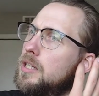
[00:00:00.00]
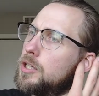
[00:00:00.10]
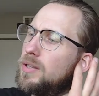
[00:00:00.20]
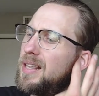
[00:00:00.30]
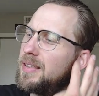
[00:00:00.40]

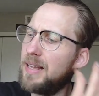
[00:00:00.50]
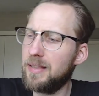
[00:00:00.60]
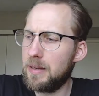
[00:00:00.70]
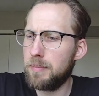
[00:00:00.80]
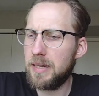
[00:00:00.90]
So that, that,
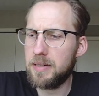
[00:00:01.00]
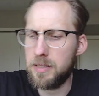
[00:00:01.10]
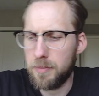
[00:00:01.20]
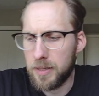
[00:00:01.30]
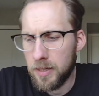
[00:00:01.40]
that matters
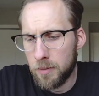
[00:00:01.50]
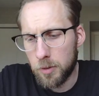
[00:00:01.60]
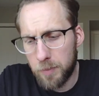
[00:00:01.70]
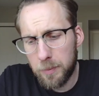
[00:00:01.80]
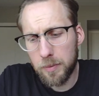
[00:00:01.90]
to me.
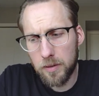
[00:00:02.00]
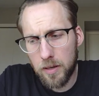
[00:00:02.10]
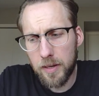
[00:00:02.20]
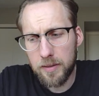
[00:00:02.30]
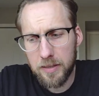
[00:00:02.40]
But people
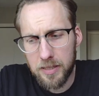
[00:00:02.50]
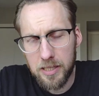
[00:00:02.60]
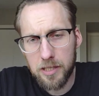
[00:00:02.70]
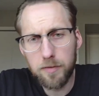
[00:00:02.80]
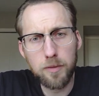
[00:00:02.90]
like that
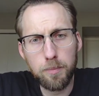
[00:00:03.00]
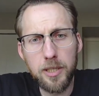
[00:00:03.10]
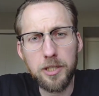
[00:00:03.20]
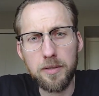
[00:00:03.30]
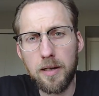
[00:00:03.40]
sense of
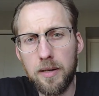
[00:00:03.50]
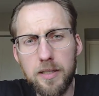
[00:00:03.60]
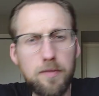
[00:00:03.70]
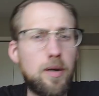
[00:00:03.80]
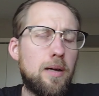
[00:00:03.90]
completion. They like
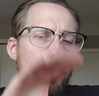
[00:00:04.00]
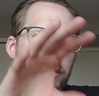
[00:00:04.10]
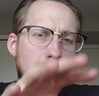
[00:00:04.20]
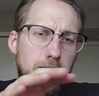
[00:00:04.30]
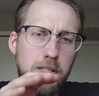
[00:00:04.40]
to have, oh, I want
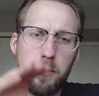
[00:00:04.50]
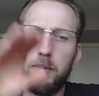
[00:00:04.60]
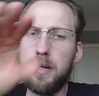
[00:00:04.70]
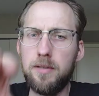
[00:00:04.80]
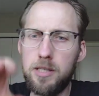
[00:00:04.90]
to have this
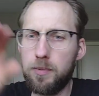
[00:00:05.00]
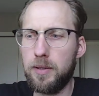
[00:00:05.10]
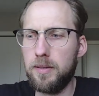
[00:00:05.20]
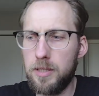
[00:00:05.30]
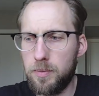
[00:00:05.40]
one and this one
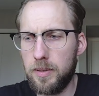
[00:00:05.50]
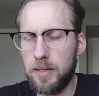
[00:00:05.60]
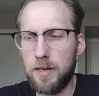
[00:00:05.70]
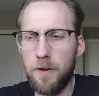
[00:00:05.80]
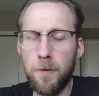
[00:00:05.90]
and this one.